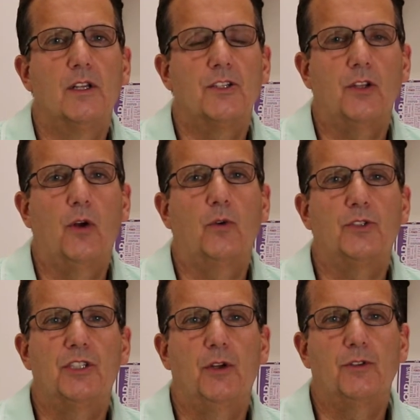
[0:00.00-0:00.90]
so
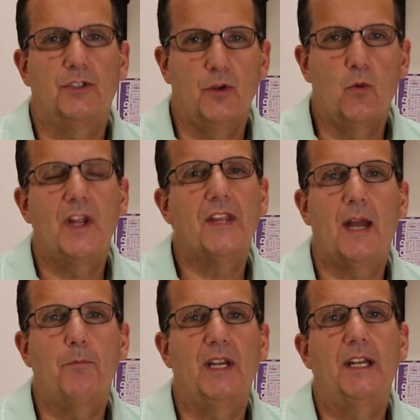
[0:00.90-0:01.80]
to win
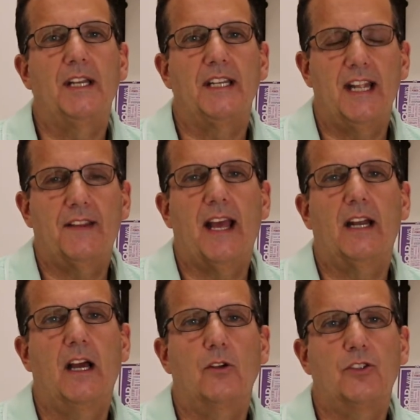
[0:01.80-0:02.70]
that bid and get
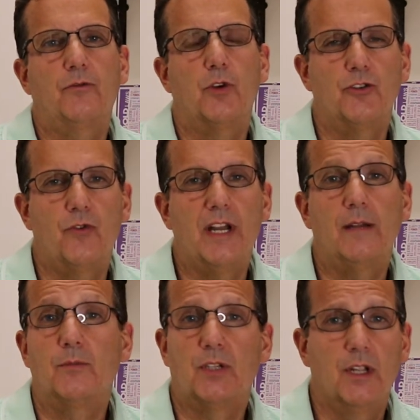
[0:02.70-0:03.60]
that house of your
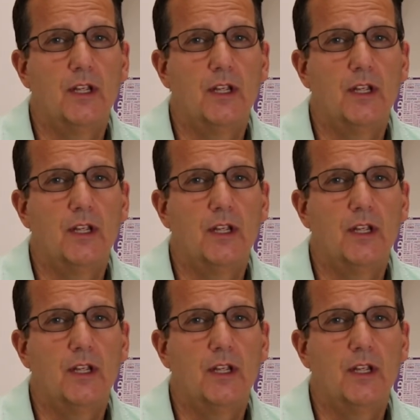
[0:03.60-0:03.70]
dreams,